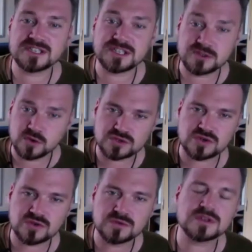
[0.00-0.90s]
She looked
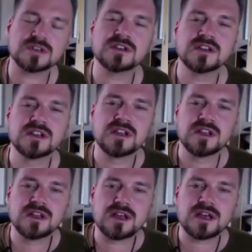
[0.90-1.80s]
older,
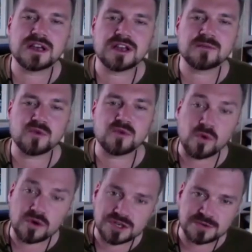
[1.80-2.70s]
but
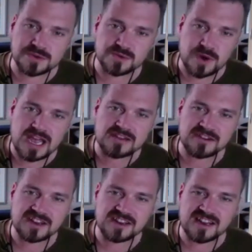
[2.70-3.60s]
what she was
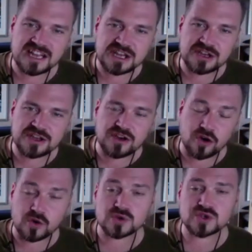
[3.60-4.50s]
wearing
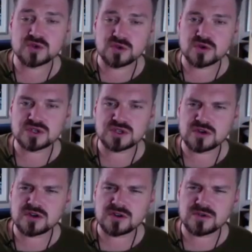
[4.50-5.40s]
also looked a
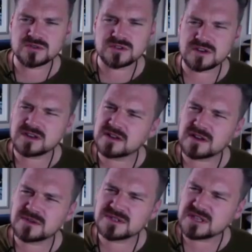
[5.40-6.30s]
lot older, and
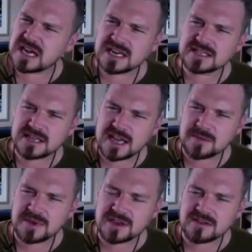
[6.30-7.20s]
I was starting to get
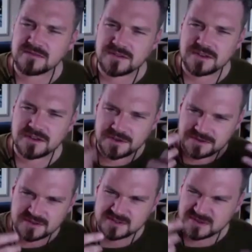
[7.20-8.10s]
a bit
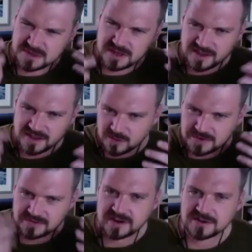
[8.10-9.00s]
confused as I was like
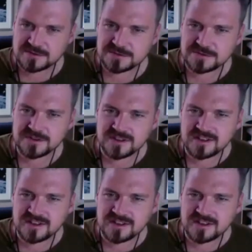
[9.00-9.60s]
coming round.